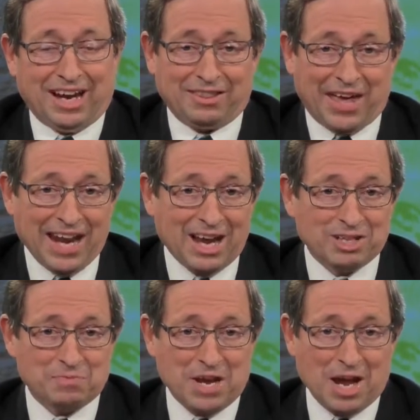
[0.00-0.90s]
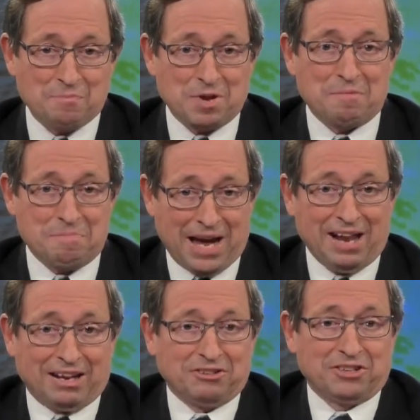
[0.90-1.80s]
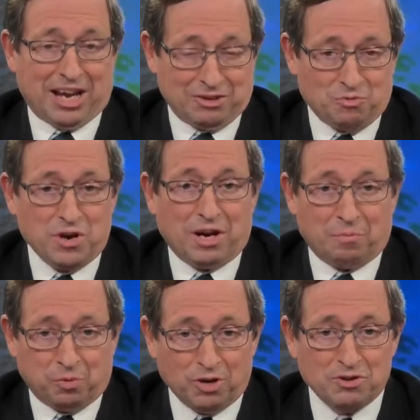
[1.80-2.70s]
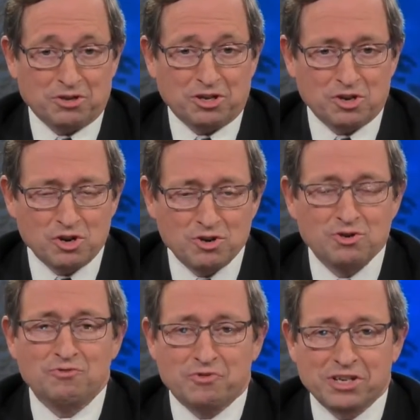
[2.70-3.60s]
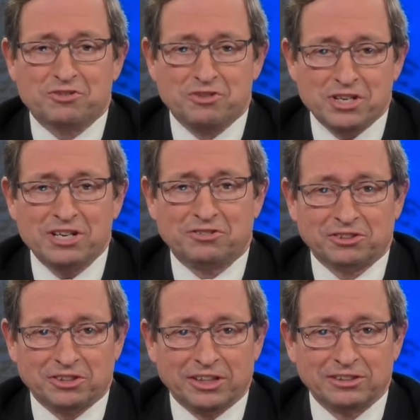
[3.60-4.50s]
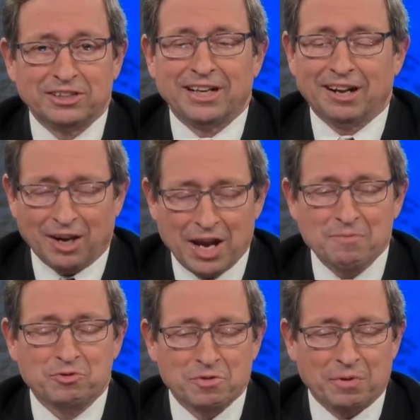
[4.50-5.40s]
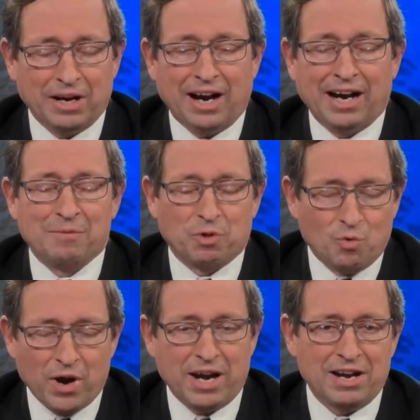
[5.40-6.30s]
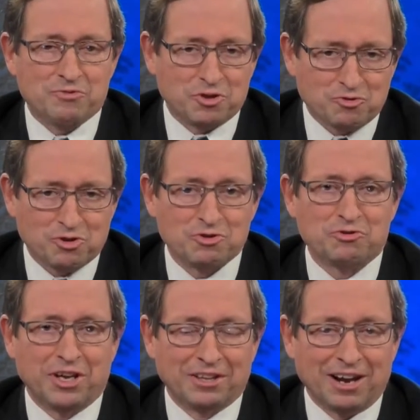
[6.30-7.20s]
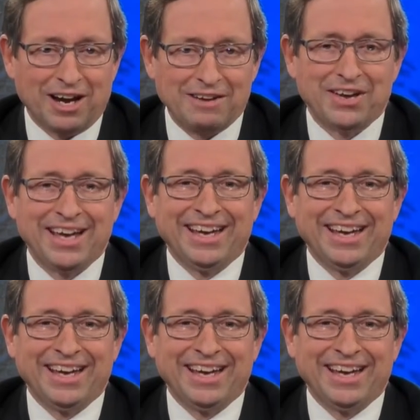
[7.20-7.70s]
And that has to be kept in balance as we approach who this Jesus is, claims to be I am the way, the truth, and the life.